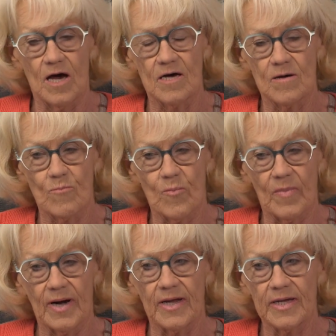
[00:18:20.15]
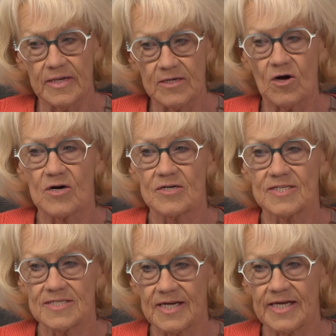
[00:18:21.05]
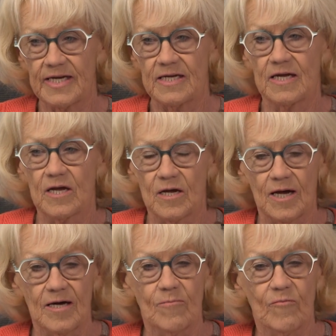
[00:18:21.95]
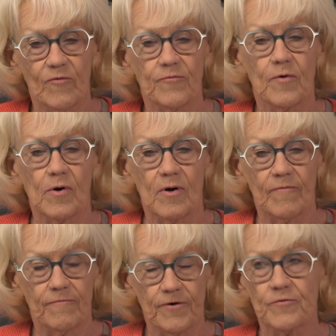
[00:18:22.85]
in our city for